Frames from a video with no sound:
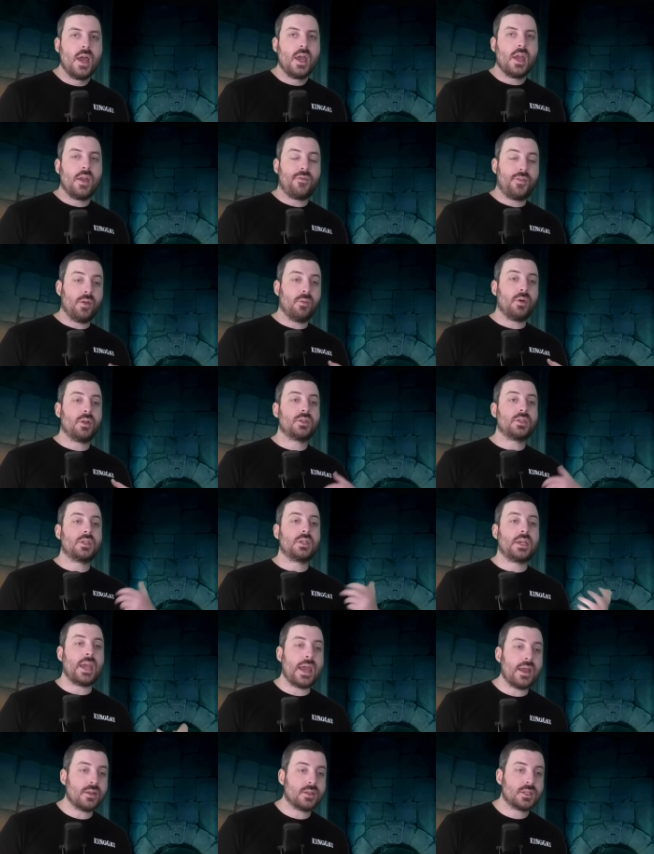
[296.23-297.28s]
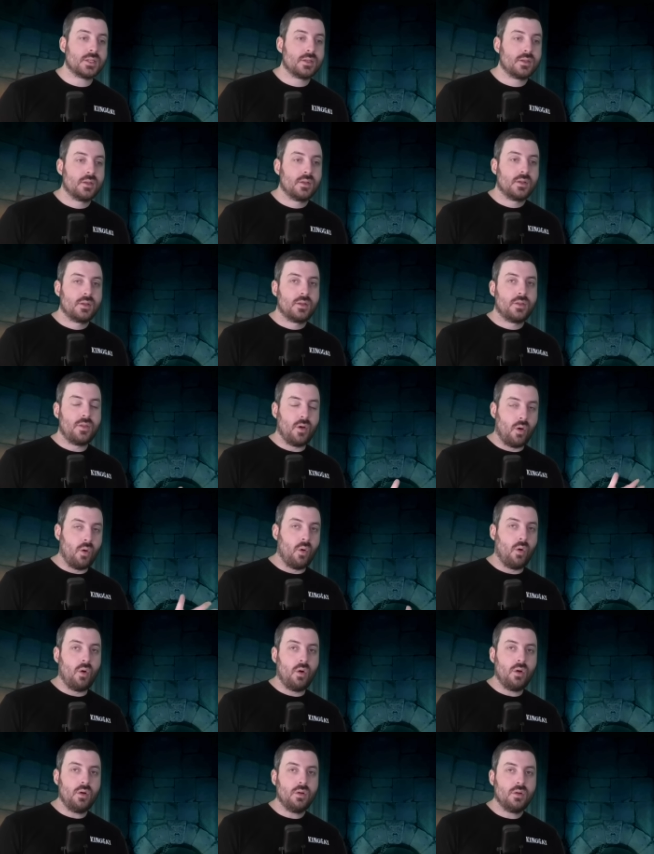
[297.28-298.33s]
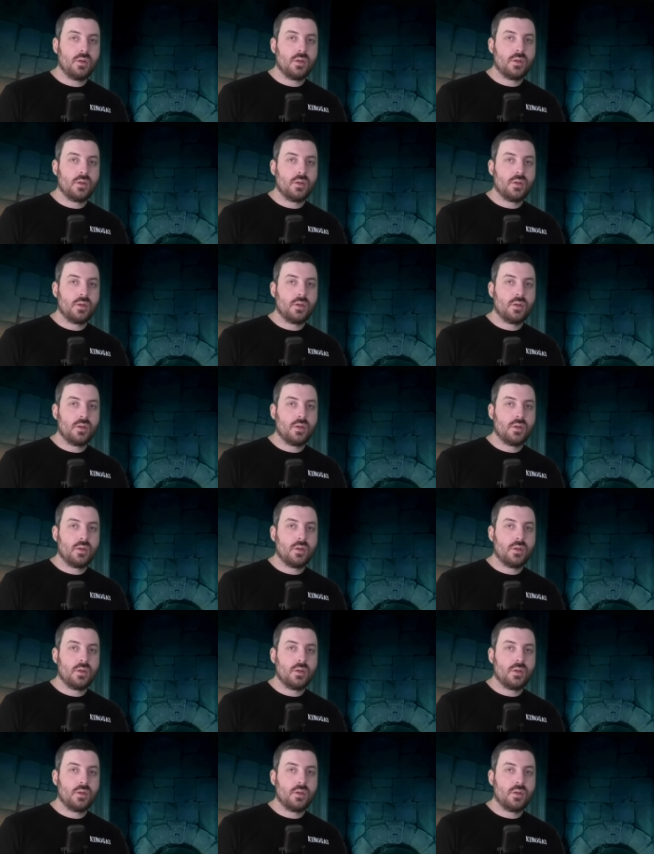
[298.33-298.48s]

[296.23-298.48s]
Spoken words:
If you were to get the ore,